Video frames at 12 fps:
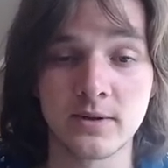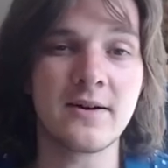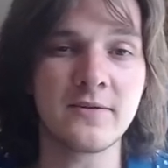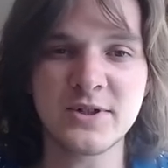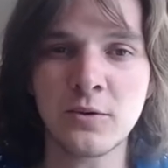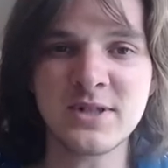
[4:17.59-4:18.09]

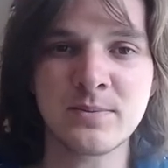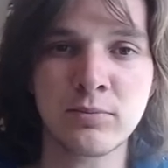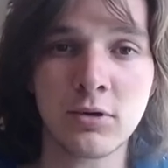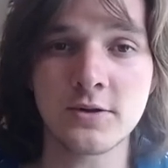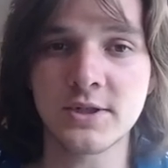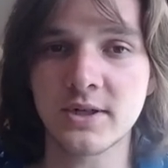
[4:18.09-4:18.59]
Now, there's always
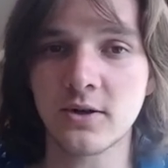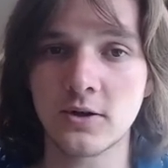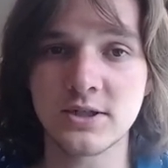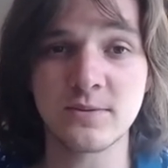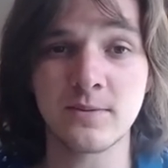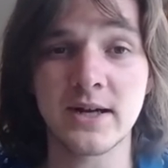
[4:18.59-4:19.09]
pros and
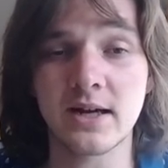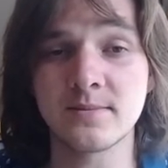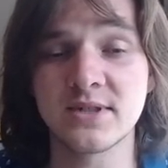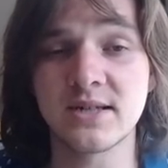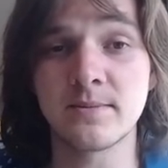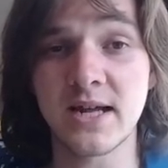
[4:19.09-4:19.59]
cons when it
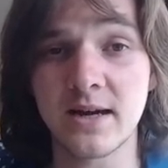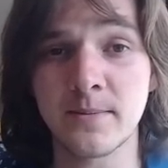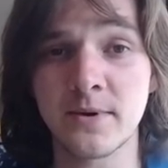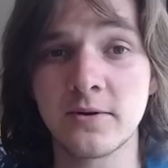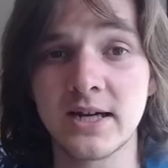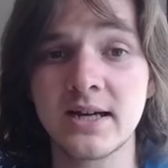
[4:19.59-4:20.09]
comes to deck
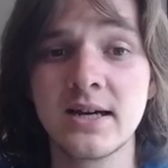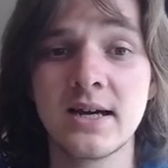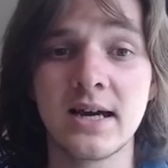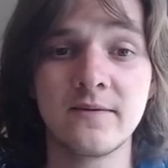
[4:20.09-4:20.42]
building.